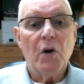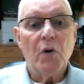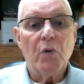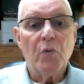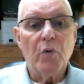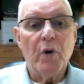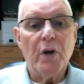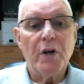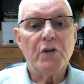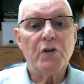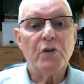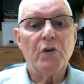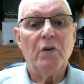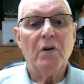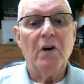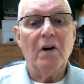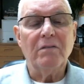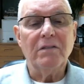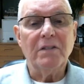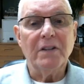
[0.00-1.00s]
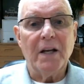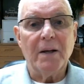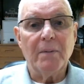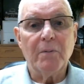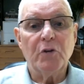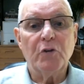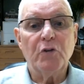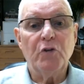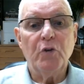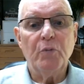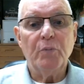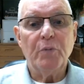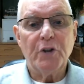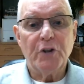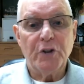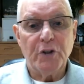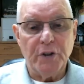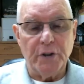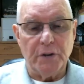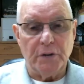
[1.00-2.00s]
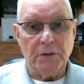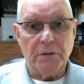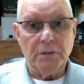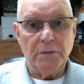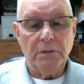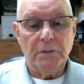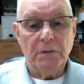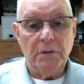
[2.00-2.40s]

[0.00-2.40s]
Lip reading: ratio of labor to material.